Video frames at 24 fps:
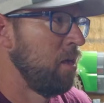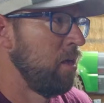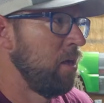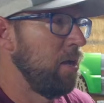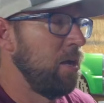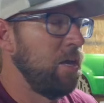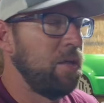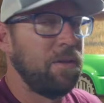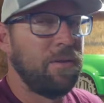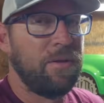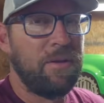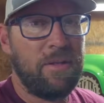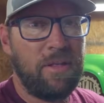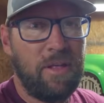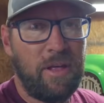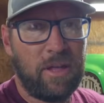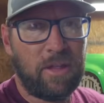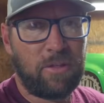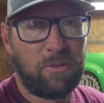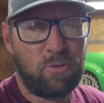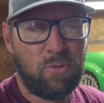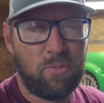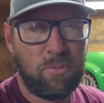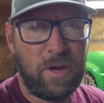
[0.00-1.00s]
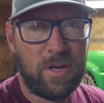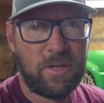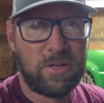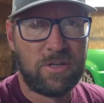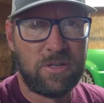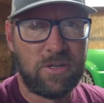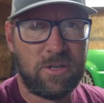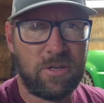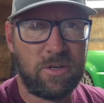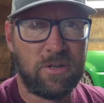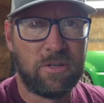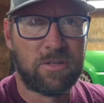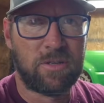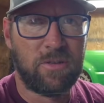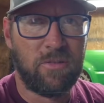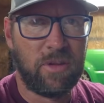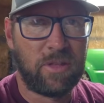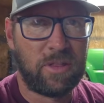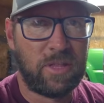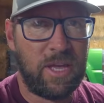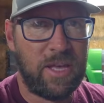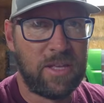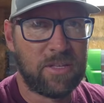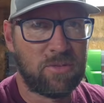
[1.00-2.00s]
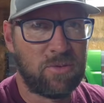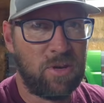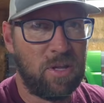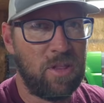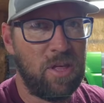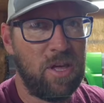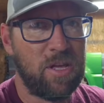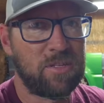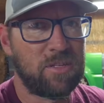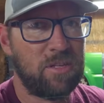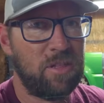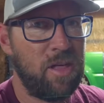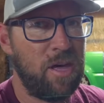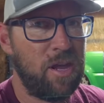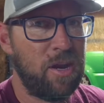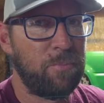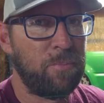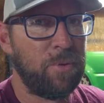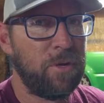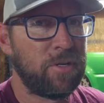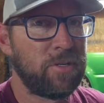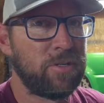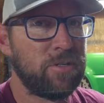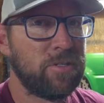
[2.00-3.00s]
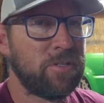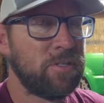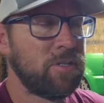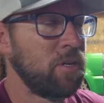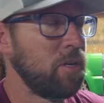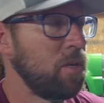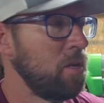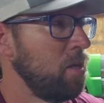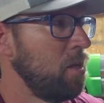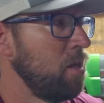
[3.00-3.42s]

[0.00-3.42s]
and through Messenger and stuff like that, so I lost a lot of pictures.